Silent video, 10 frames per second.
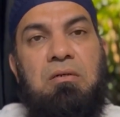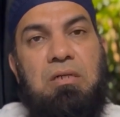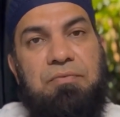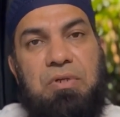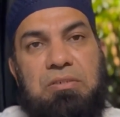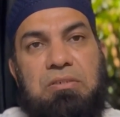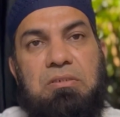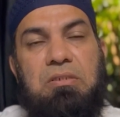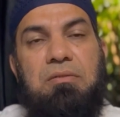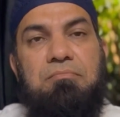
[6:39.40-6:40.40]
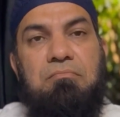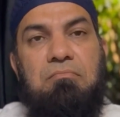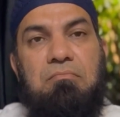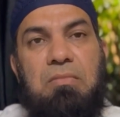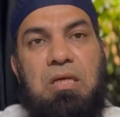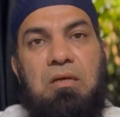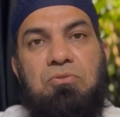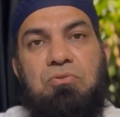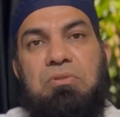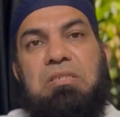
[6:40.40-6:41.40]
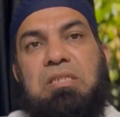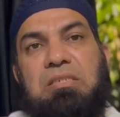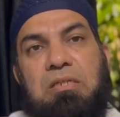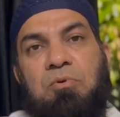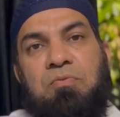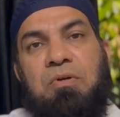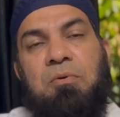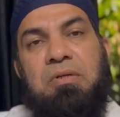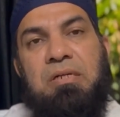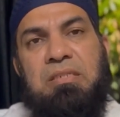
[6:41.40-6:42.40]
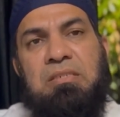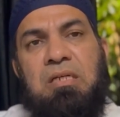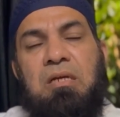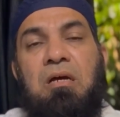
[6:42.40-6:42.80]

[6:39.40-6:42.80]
reflux. So these are some of the modalities.